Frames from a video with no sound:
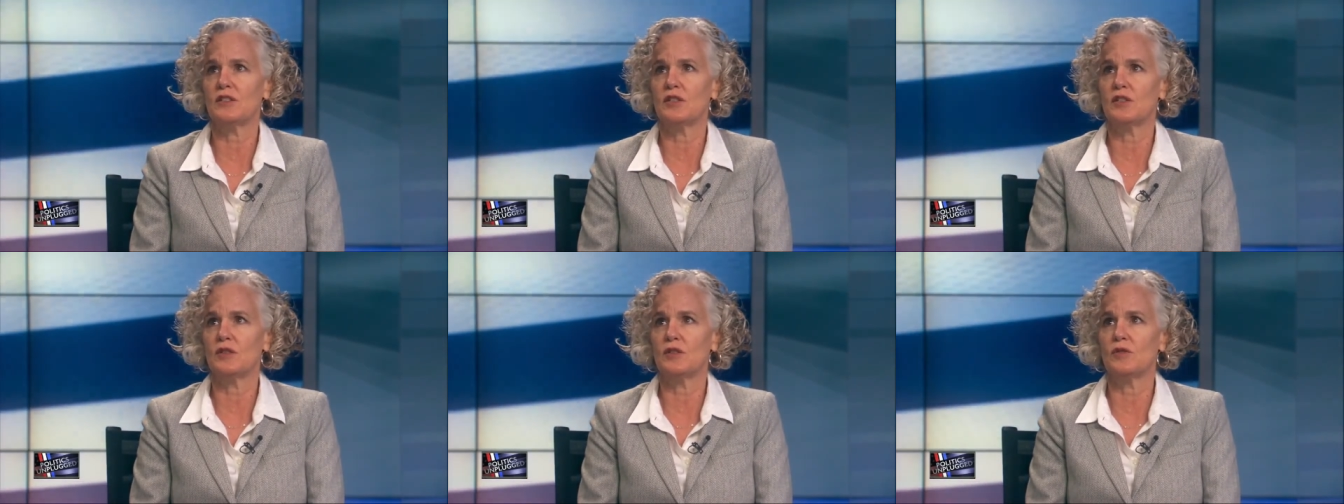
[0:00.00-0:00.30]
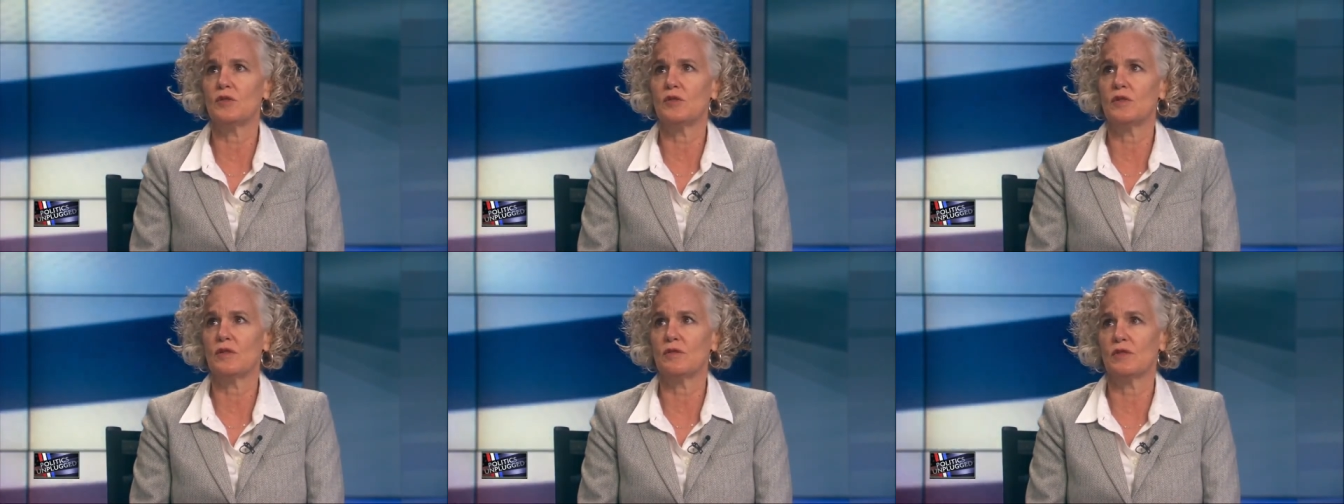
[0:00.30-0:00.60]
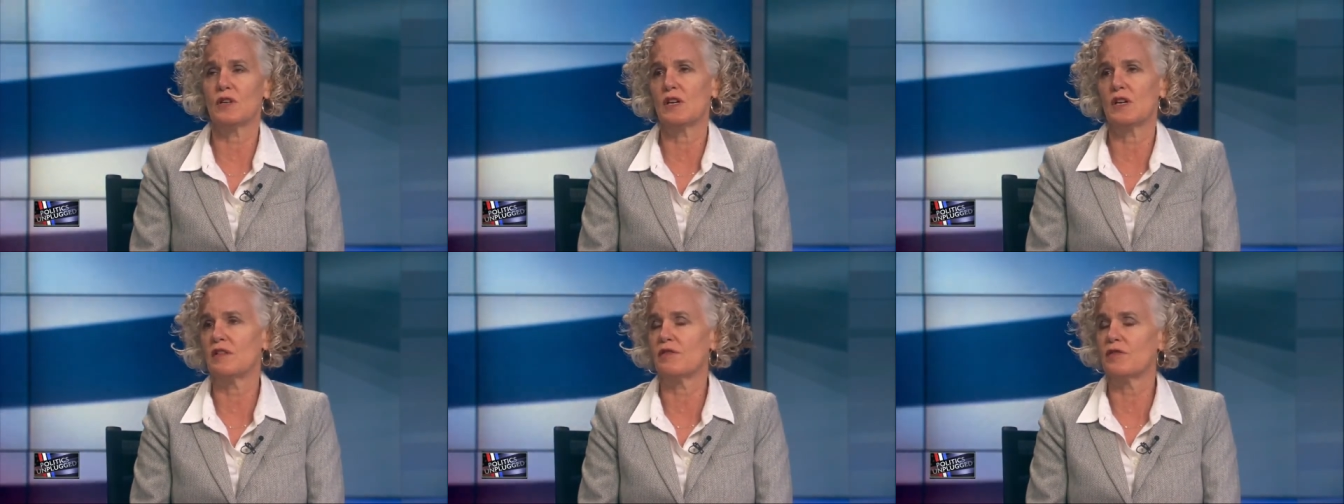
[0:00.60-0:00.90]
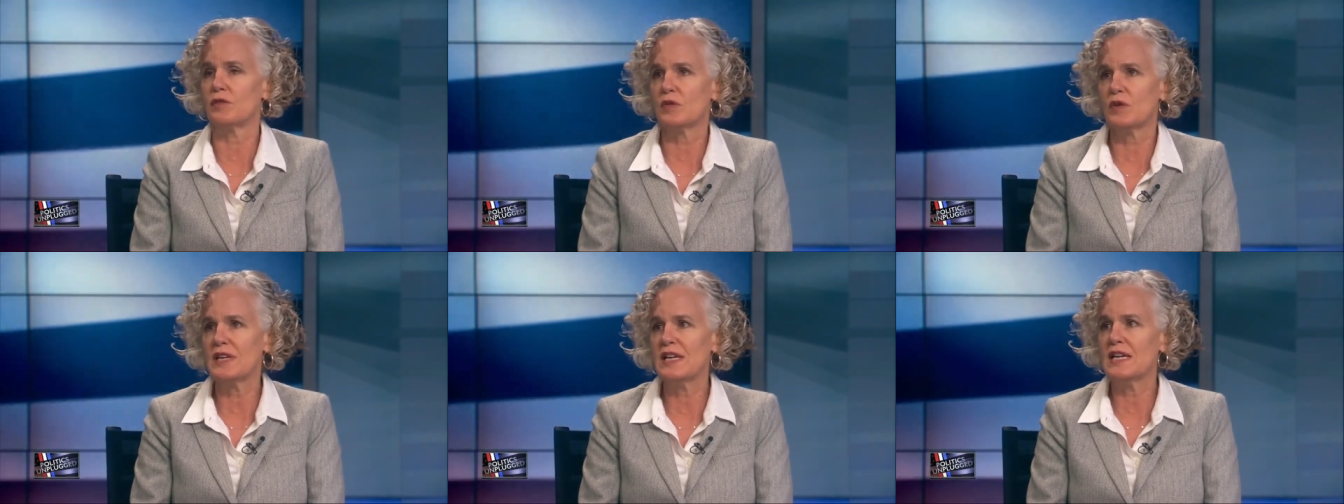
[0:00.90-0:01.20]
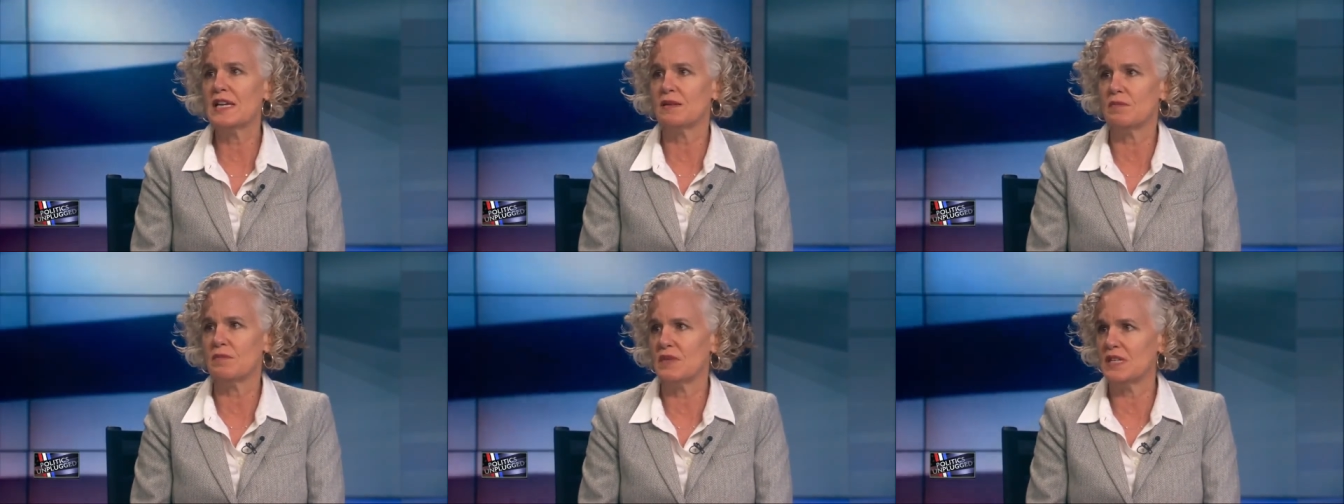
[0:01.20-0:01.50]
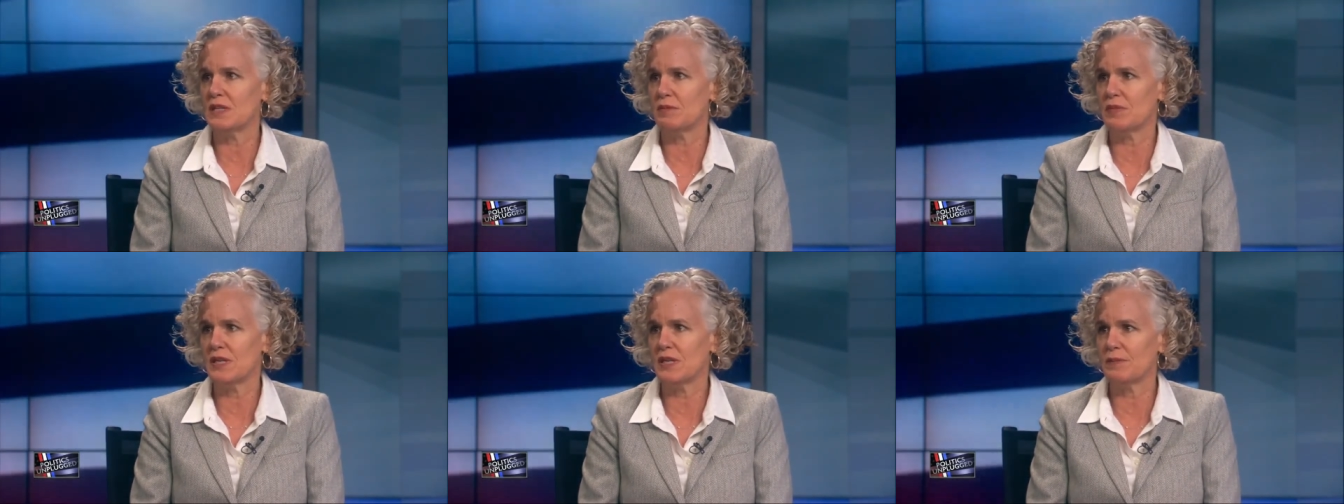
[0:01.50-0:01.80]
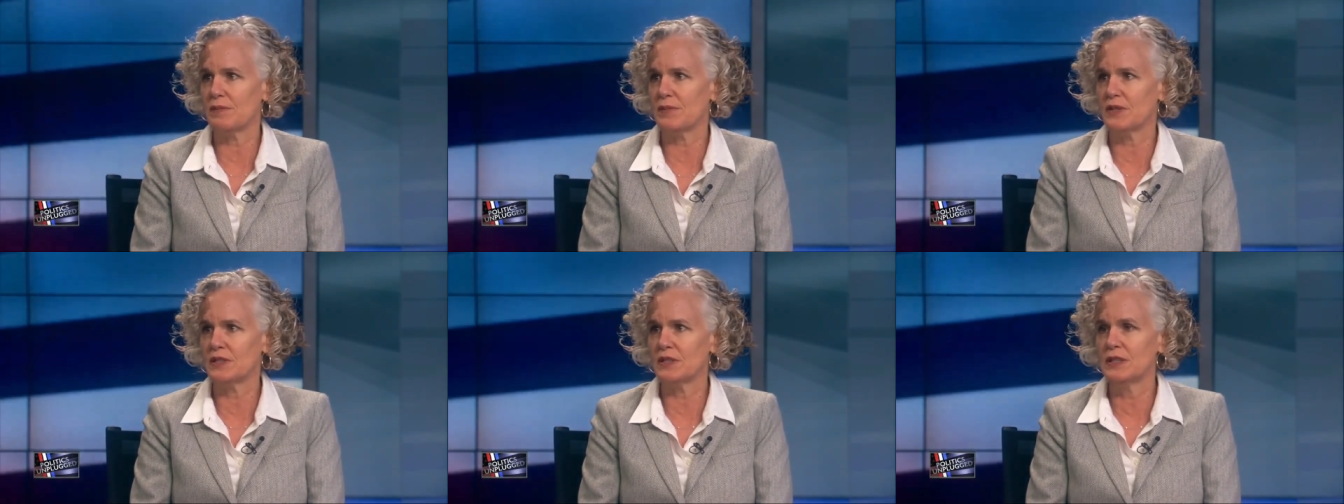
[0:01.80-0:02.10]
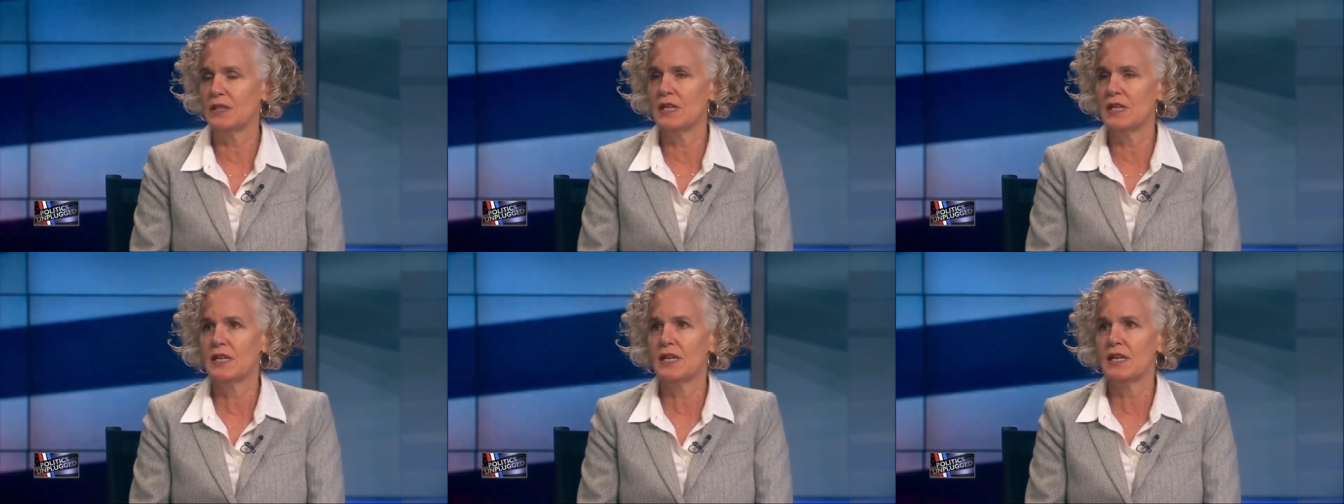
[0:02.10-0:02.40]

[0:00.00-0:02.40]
to kind of readmit people.